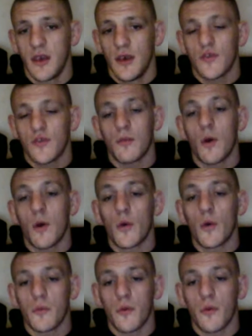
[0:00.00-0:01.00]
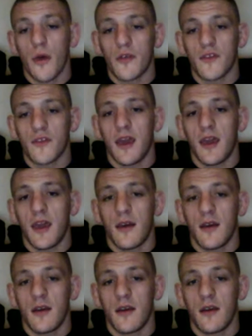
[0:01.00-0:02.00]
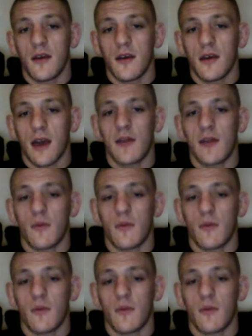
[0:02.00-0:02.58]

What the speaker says: So my older brothers, they kind